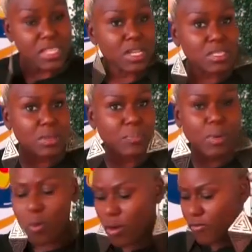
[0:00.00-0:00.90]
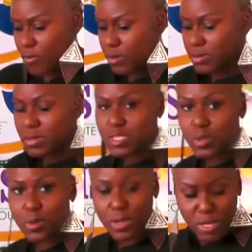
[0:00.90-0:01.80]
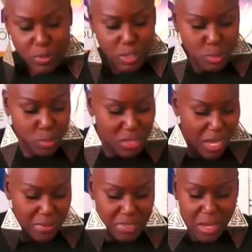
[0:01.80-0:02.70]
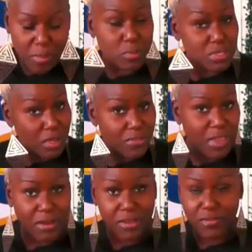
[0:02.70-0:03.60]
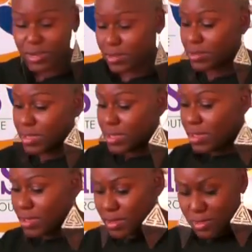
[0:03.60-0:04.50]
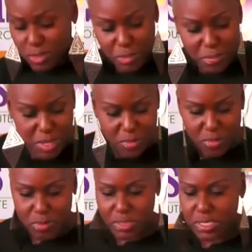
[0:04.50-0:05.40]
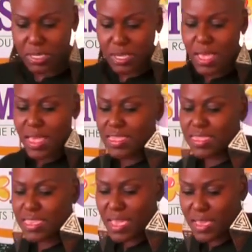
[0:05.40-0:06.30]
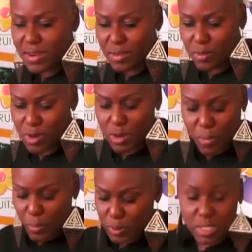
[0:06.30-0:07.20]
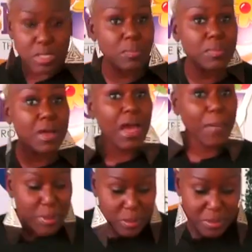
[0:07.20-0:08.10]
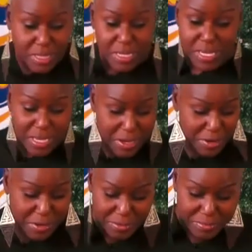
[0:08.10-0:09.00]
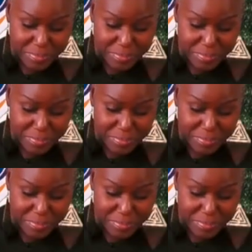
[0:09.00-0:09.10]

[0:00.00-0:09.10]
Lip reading: is not so powerful. So we're going in with 2 times the amount of carrot to the beetroot. Then we're going to put some apples in here.